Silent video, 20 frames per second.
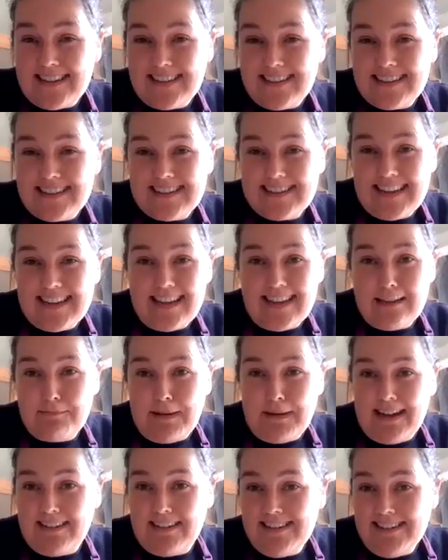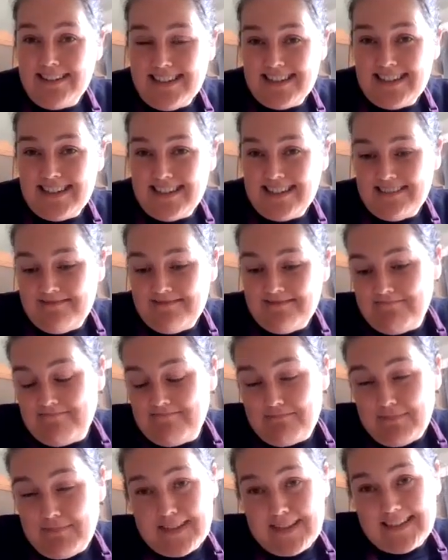of the scale, £1
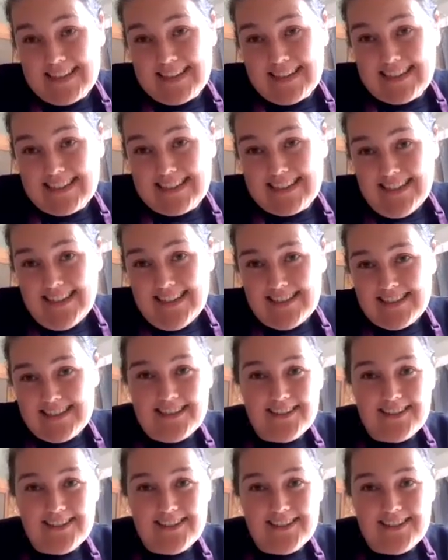a litre.